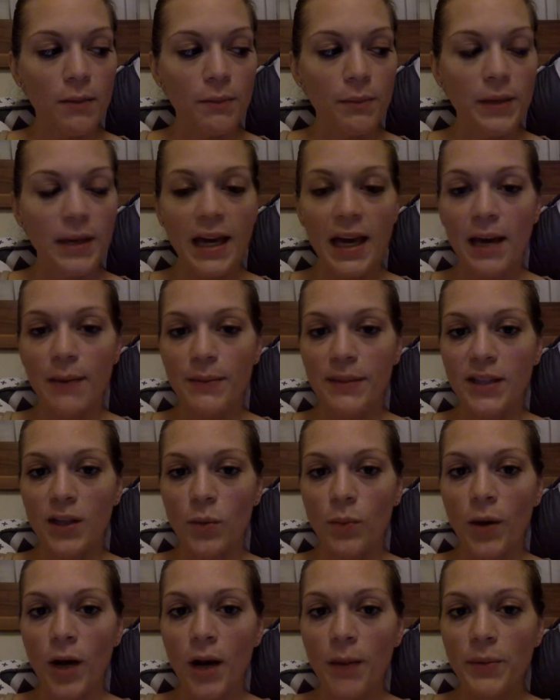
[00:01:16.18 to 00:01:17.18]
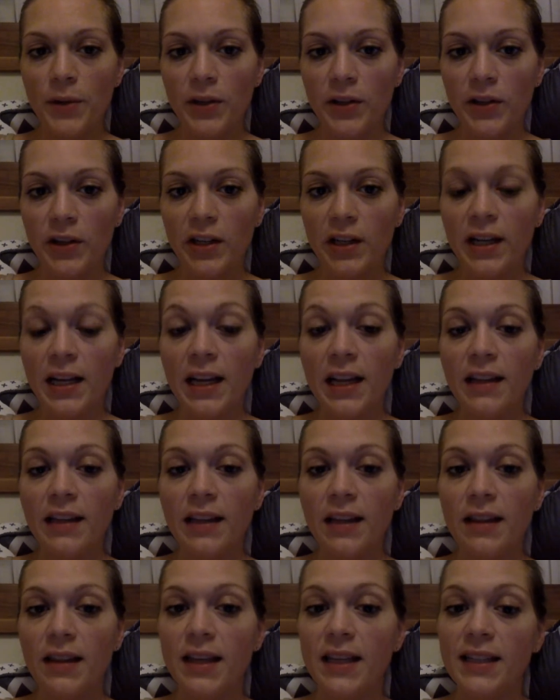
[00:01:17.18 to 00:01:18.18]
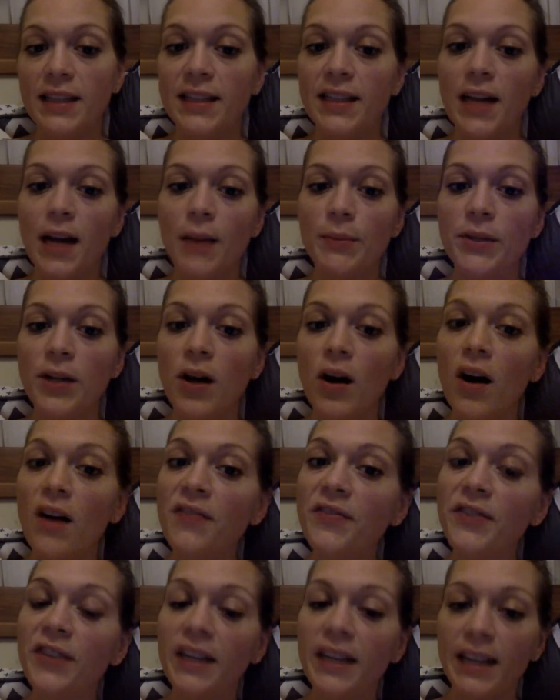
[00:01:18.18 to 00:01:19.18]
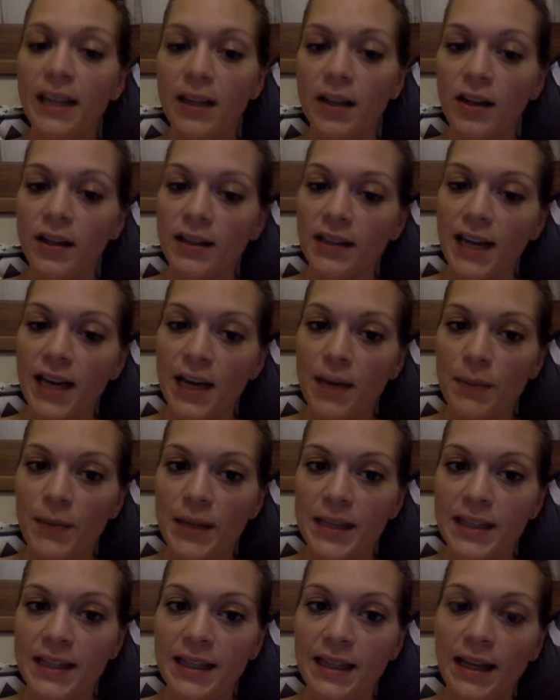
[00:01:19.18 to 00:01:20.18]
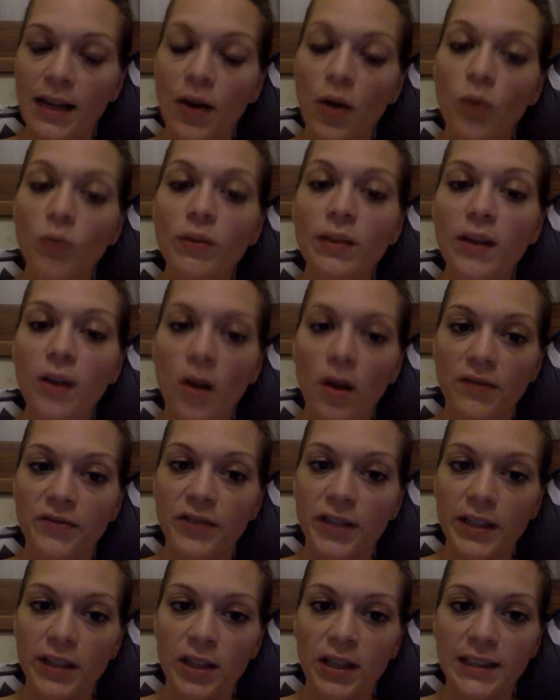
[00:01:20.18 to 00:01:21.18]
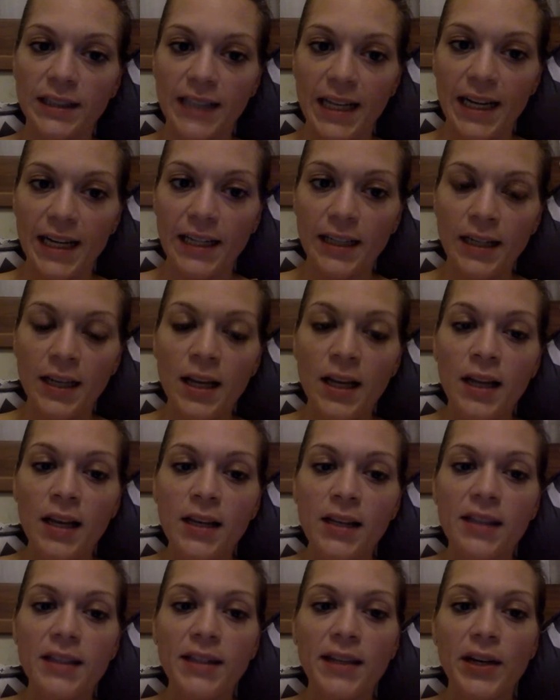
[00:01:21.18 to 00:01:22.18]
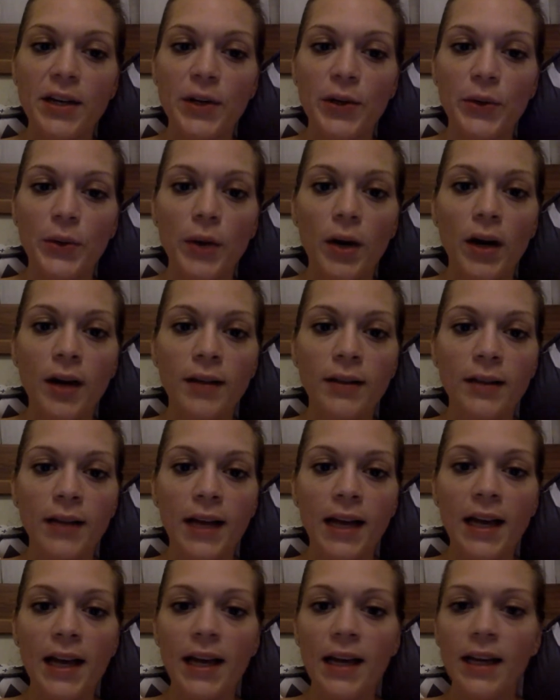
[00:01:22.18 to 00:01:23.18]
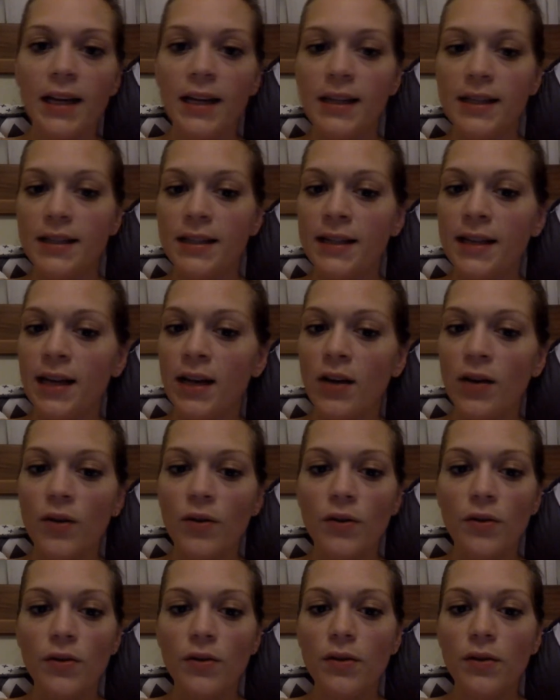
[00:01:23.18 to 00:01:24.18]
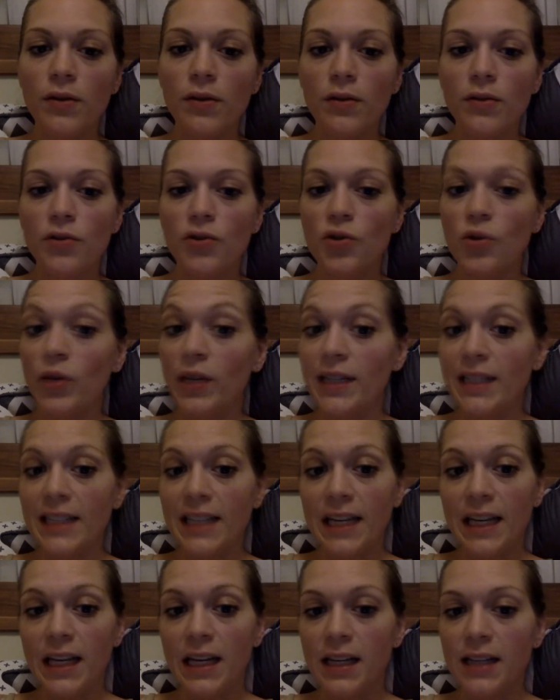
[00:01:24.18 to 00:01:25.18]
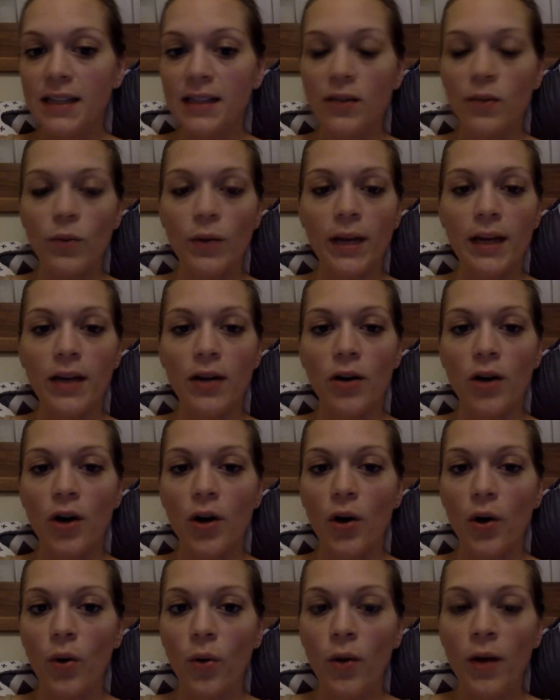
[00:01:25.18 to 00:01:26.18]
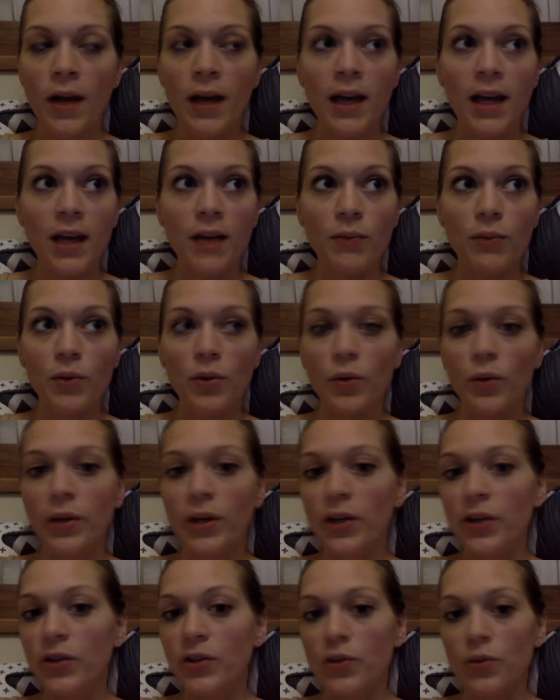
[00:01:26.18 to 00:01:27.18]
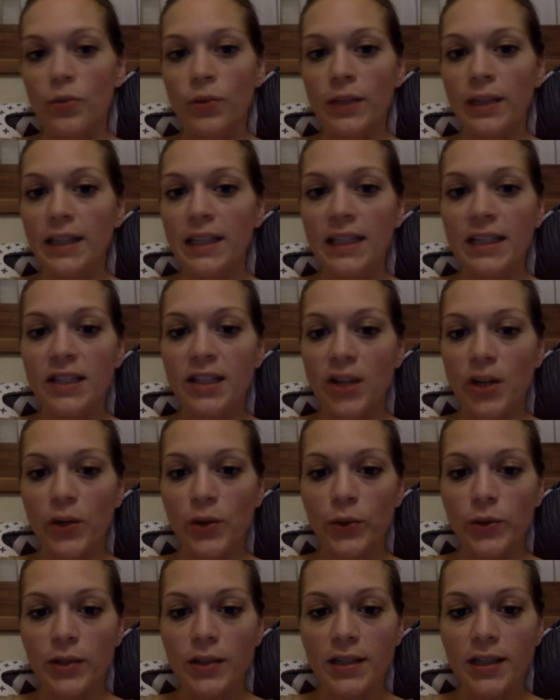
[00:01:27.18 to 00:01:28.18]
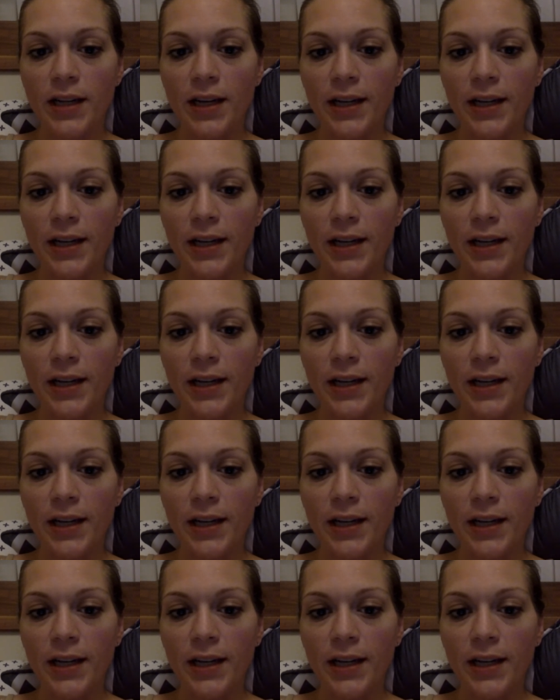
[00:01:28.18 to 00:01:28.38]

became so popular that they stopped offering it on campus and they only offer it online. So online is now trendy. It's the way to go. Employers really don't